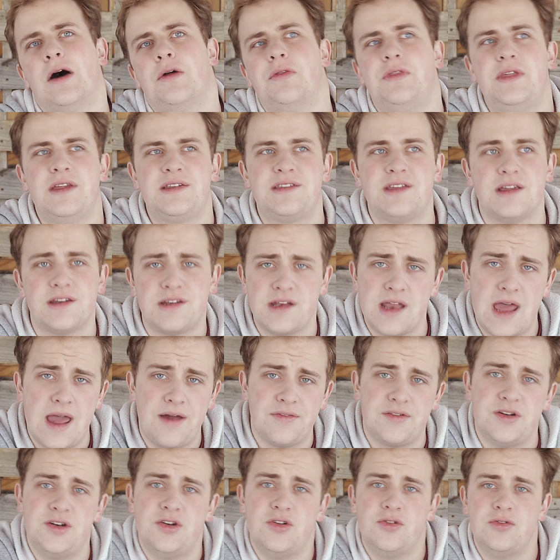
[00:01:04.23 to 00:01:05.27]
this doesn't have
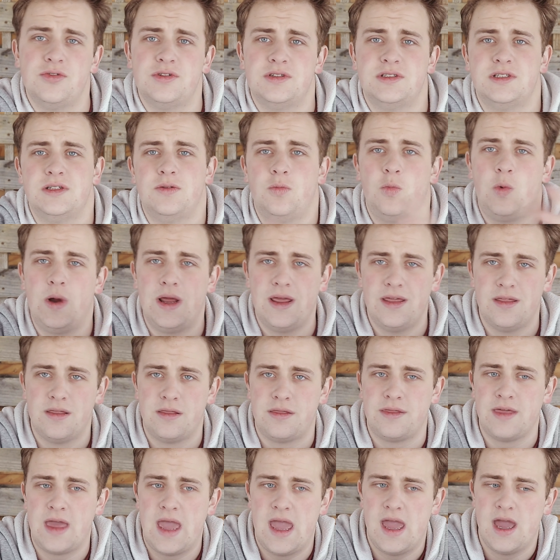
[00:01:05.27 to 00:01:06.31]
to do
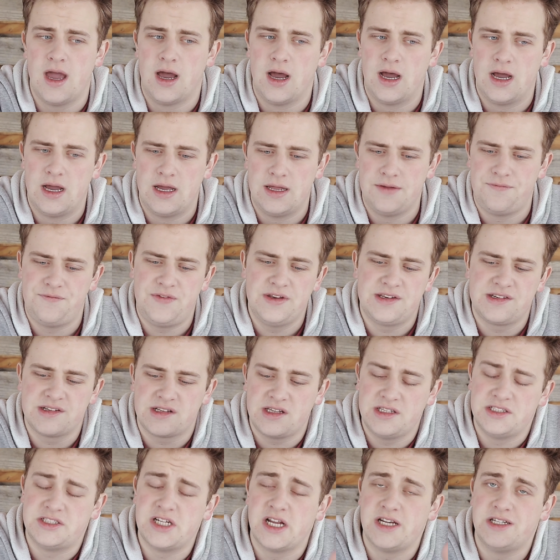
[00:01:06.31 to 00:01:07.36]
with
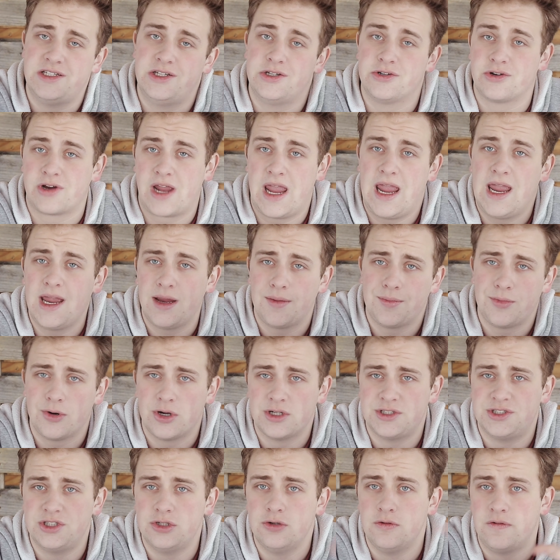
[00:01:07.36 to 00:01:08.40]
physically changing your camera
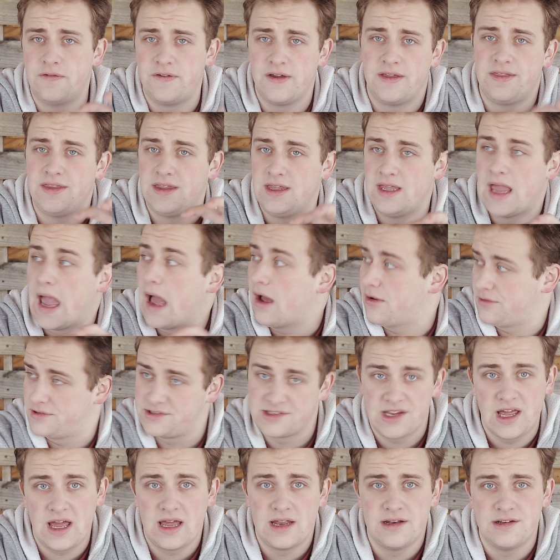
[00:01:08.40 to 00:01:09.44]
to fit the
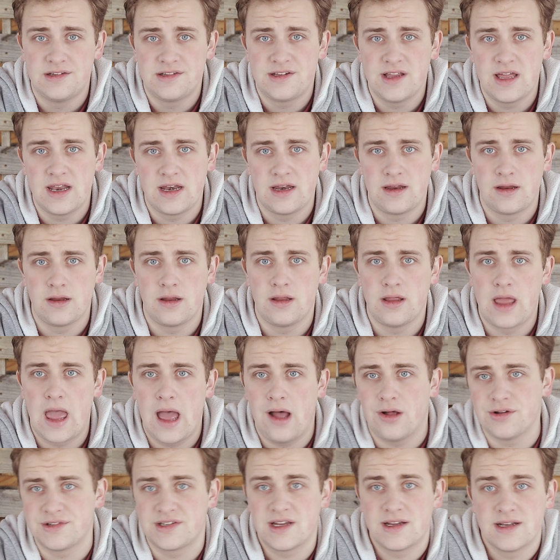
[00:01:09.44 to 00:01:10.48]
outside setting,
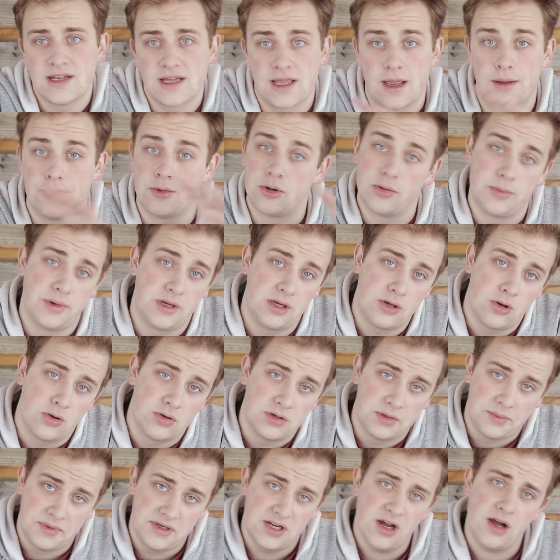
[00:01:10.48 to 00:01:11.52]
like I'm going
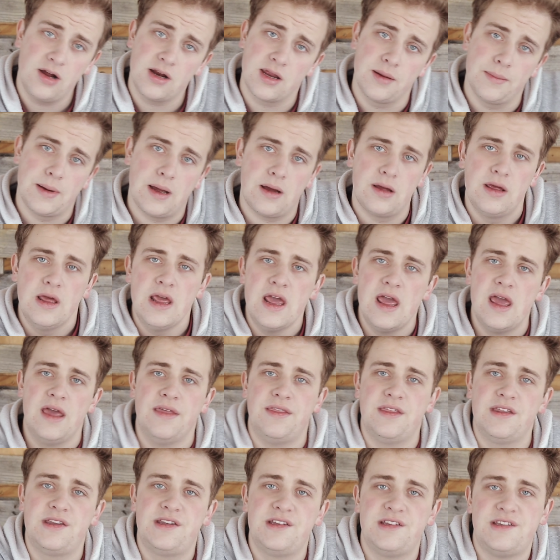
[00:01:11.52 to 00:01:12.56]
to be talking about.
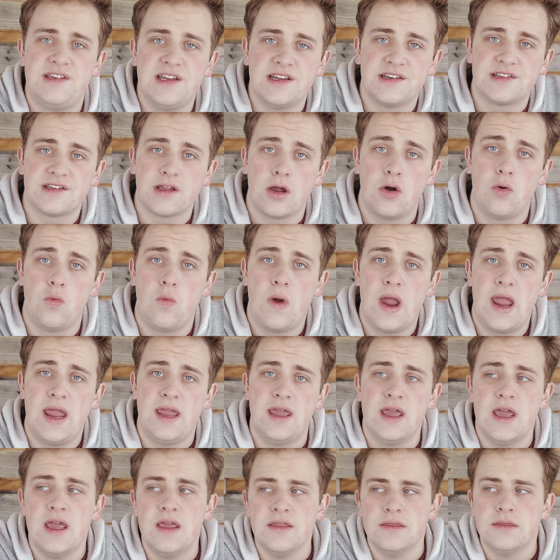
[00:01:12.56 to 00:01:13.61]
This is just a way
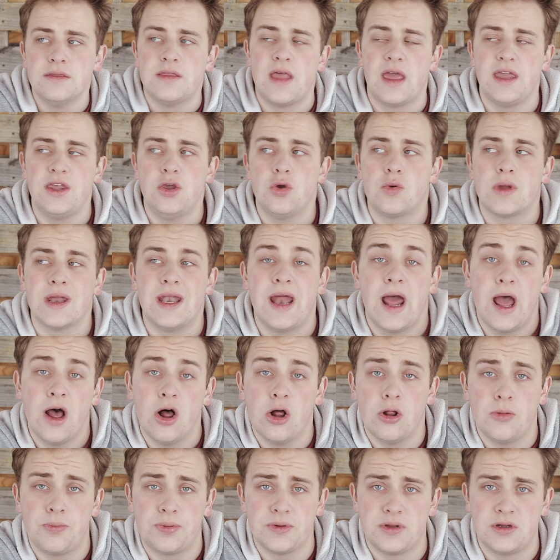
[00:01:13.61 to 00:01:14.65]
that you can
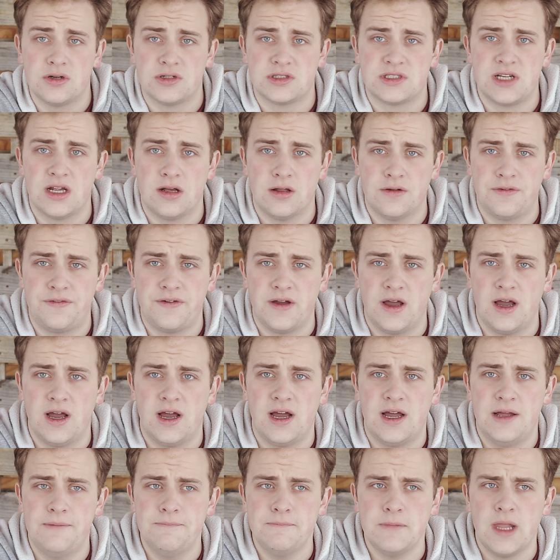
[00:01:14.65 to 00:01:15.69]
help yourself
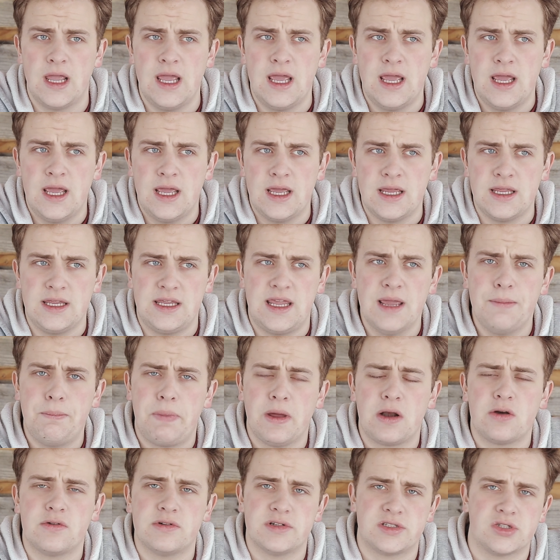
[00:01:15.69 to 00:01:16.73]
get
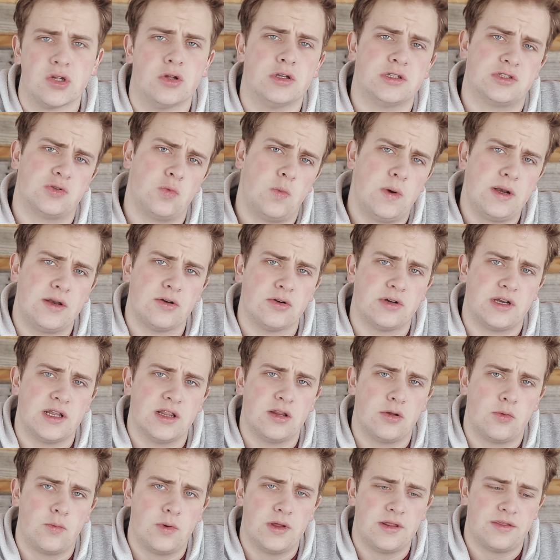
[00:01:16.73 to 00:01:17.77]
better results when you're
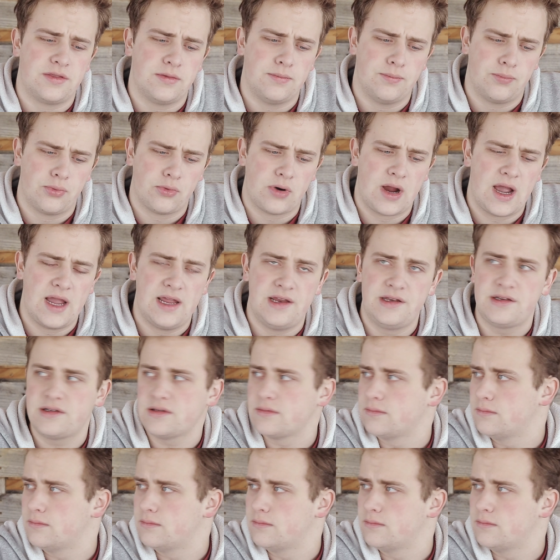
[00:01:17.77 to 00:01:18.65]
dealing with bright